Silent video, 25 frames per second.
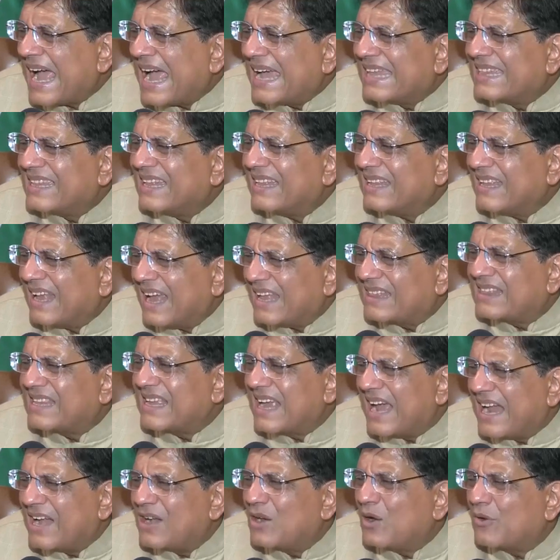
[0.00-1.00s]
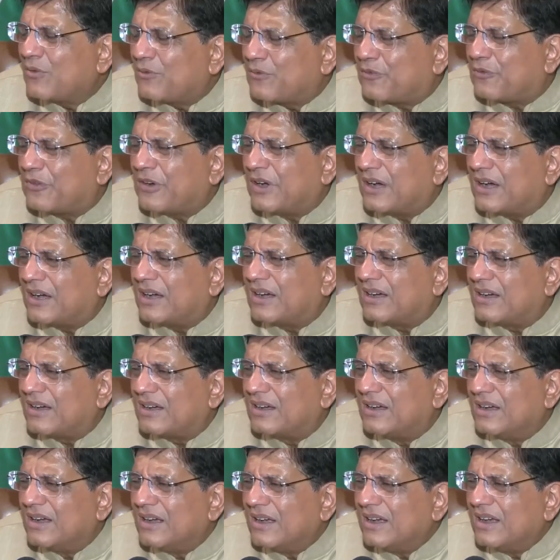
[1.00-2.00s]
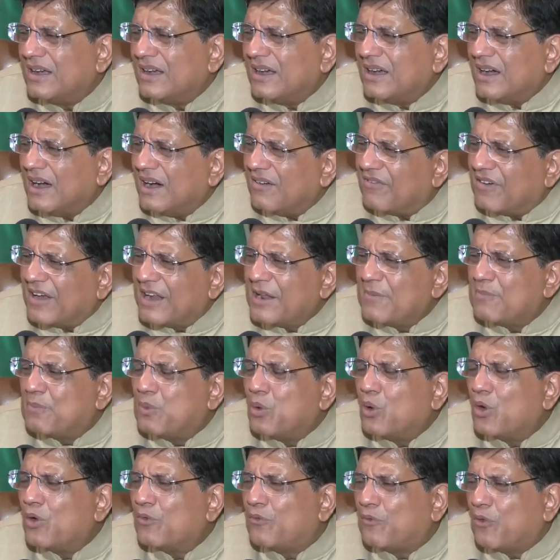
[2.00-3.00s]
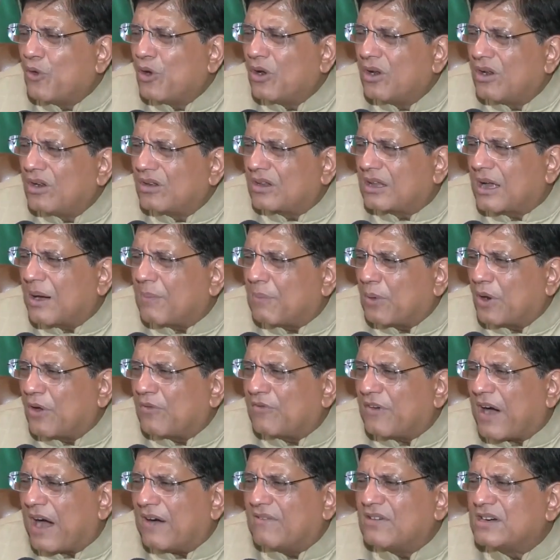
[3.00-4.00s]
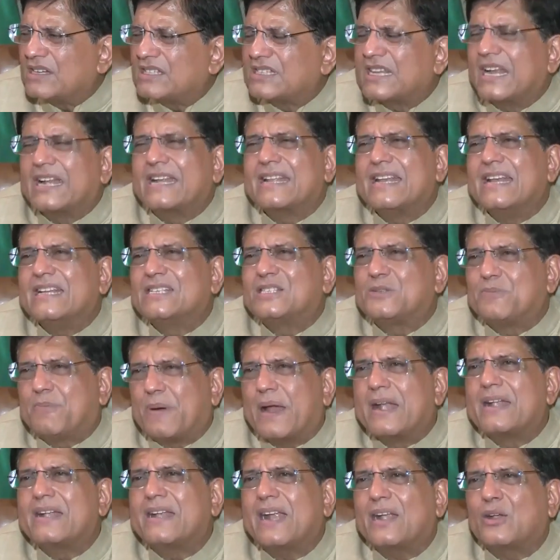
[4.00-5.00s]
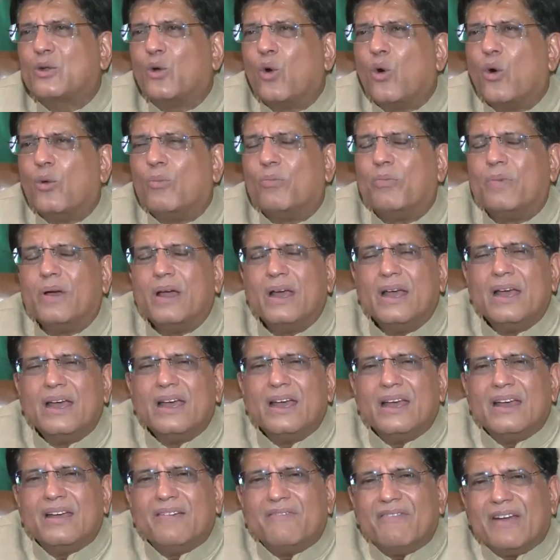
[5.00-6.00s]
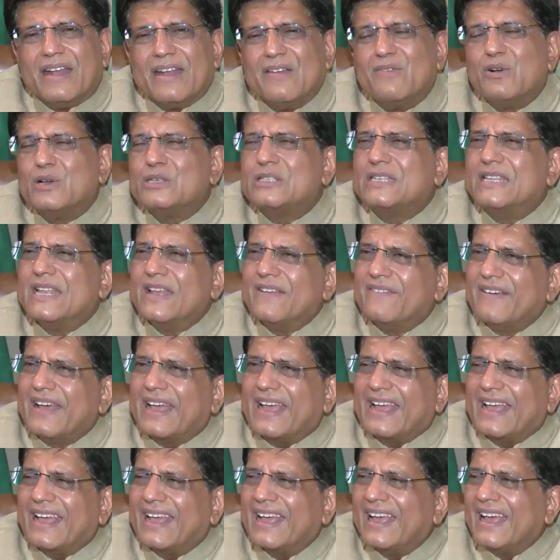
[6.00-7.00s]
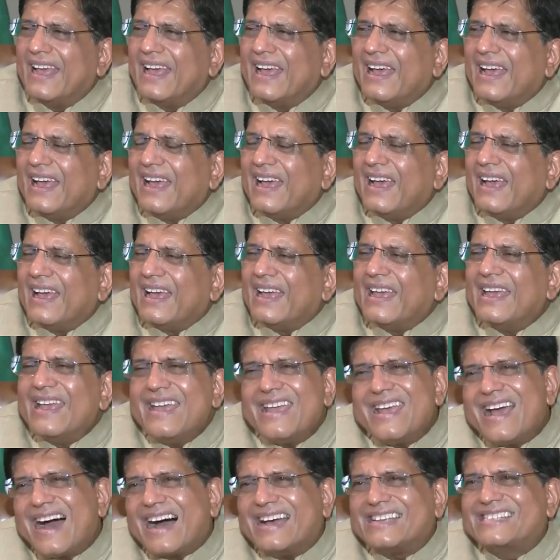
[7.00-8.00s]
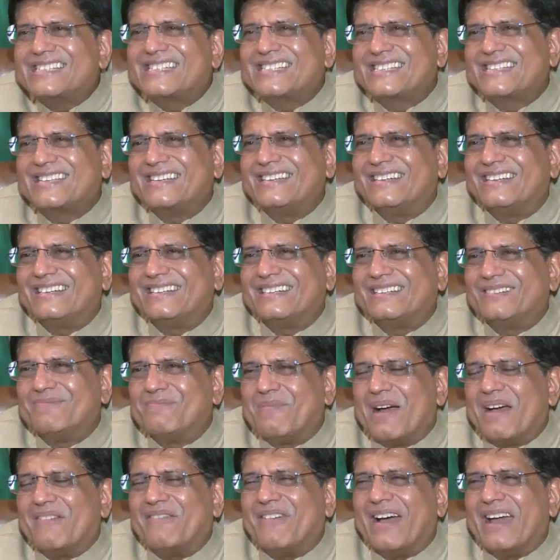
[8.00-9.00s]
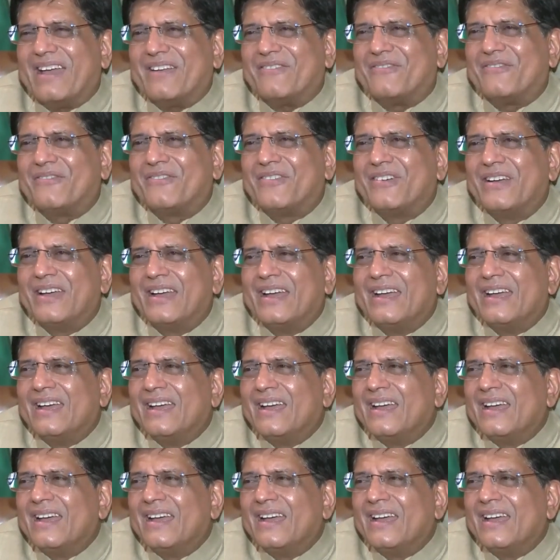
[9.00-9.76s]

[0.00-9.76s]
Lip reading: And at the end of a very beautiful couple of hours that he had spent at home, when he was leaving, he asked my wife